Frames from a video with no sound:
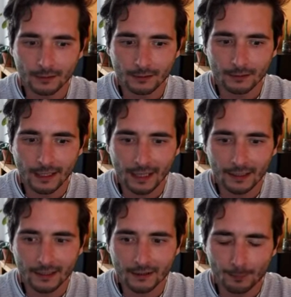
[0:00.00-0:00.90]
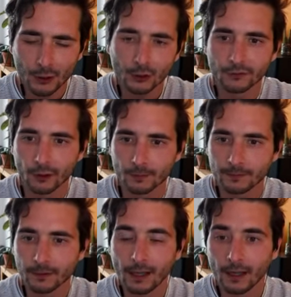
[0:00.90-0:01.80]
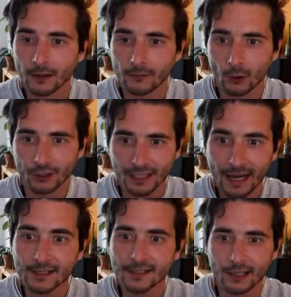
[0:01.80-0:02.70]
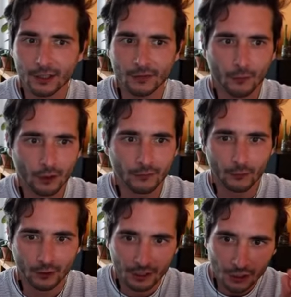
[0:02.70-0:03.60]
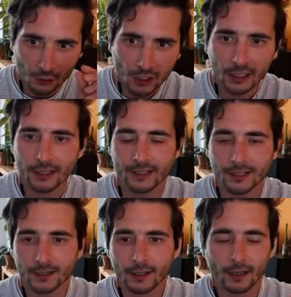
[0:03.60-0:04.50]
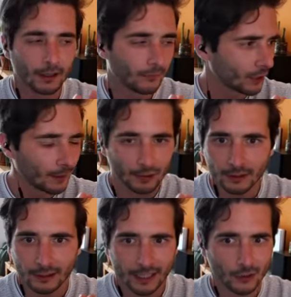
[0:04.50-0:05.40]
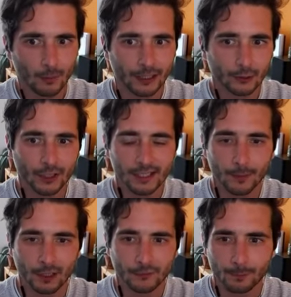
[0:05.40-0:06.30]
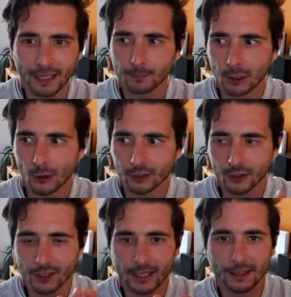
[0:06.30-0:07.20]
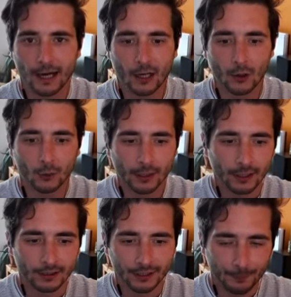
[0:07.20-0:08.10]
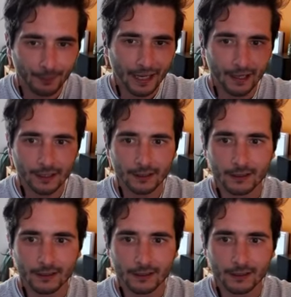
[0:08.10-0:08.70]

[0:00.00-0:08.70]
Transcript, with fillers: that is beautiful for the accidents, for the uniqueness. For example, let's go back to the example of pen plotters and how the pen